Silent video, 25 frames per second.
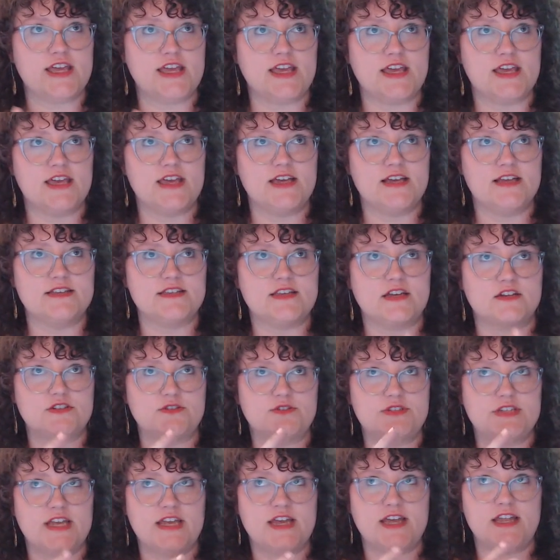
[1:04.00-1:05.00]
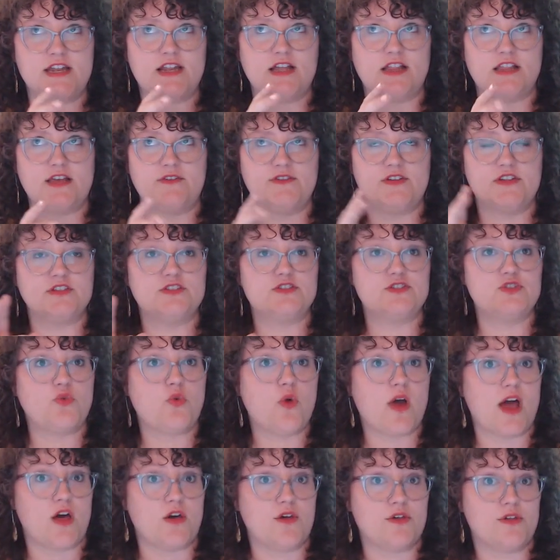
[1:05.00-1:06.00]
is October 10, 11,
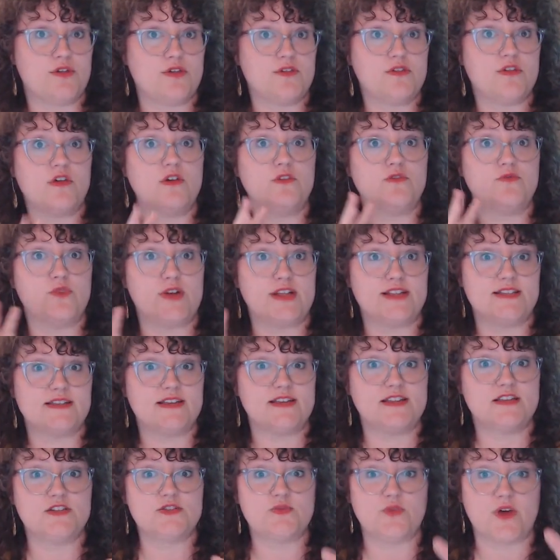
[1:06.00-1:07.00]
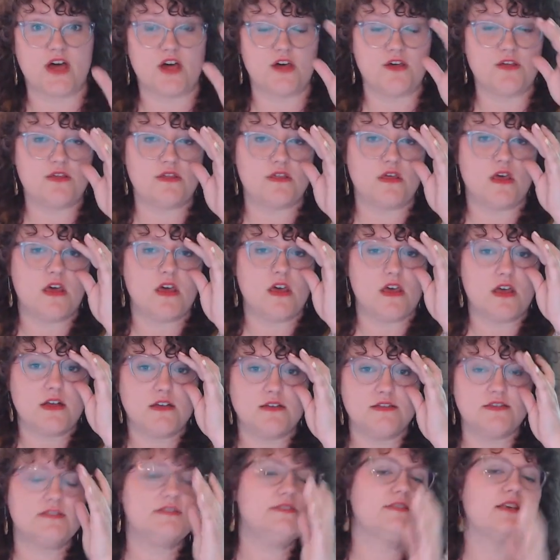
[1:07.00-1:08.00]
12th, Wednesday the 12th.
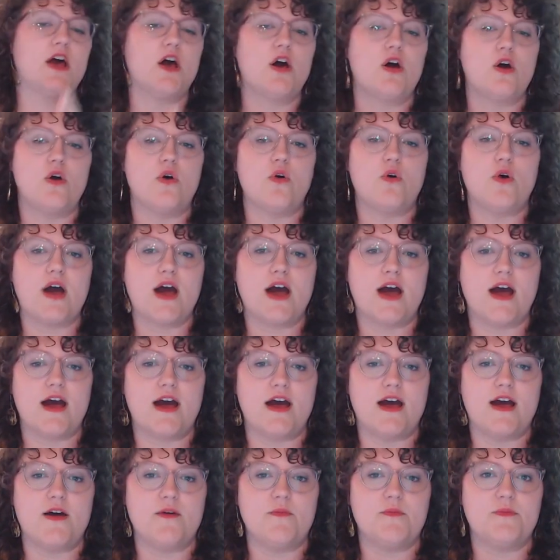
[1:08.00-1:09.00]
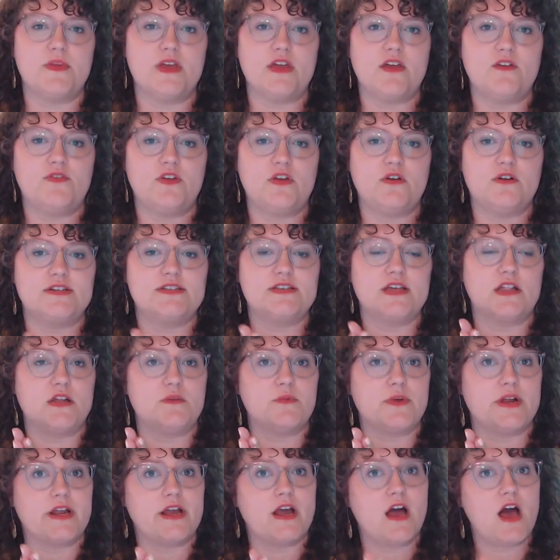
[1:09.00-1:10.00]
So if you are
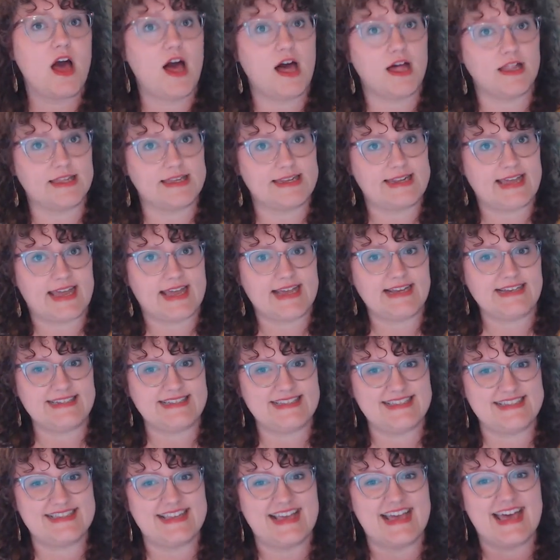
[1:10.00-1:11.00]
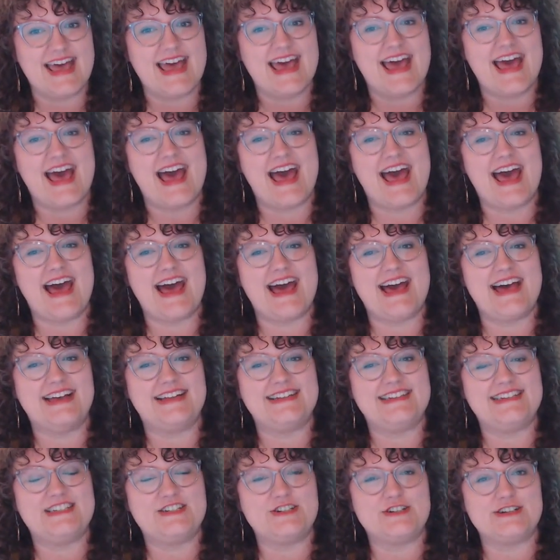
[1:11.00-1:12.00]
celebrating holidays
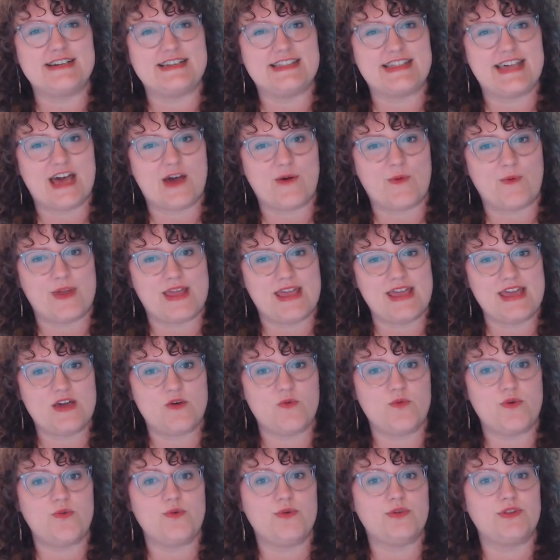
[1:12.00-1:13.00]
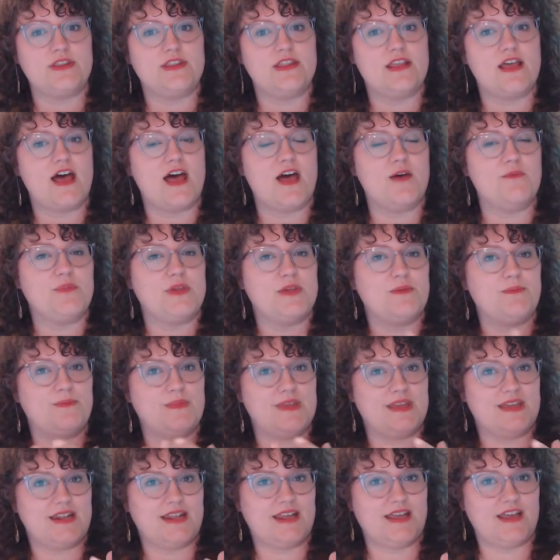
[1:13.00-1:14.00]
during that week, we will not be
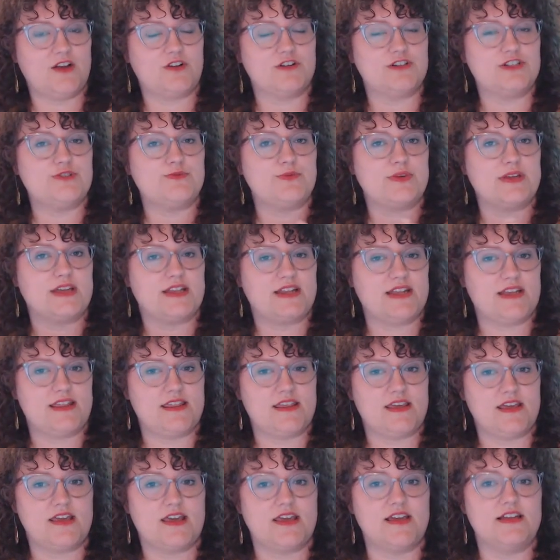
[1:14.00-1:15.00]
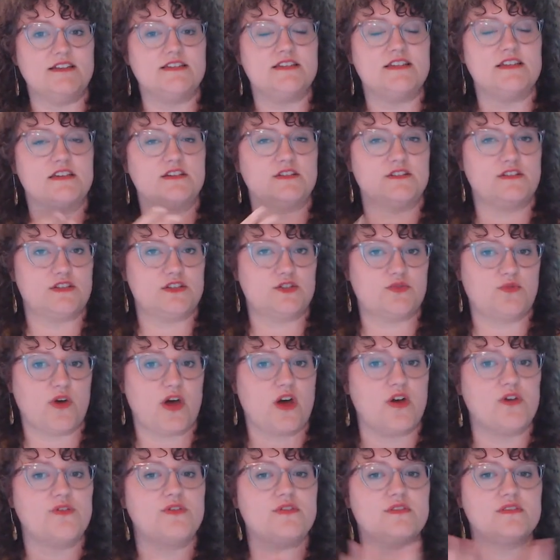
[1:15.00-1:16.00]
meeting or doing anything until the
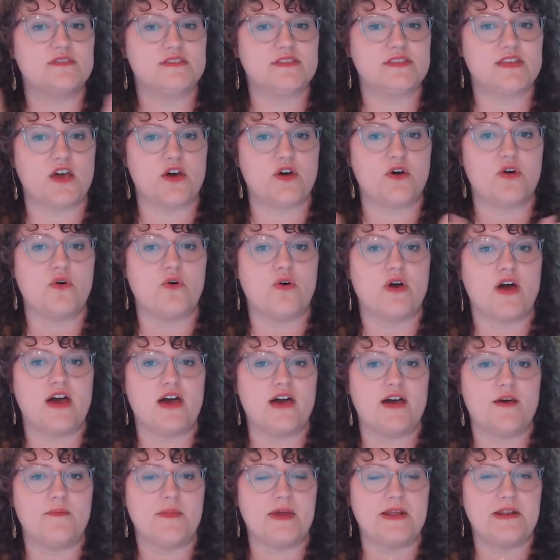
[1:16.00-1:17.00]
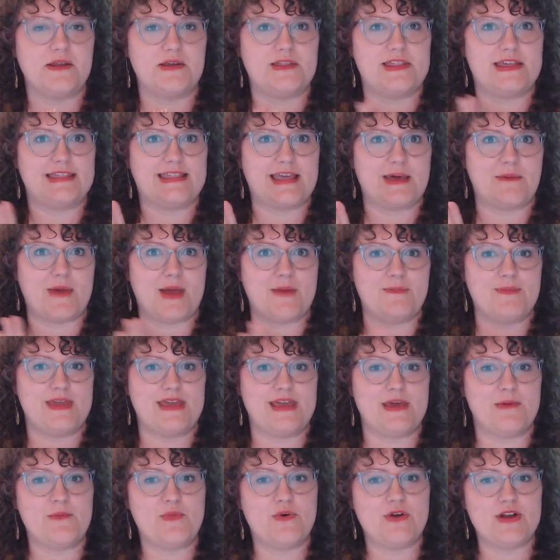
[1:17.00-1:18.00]
12th. So I know that might
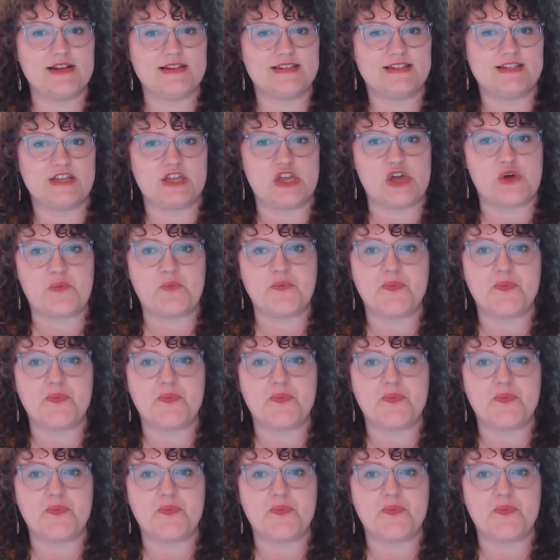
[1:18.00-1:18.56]
be important to you.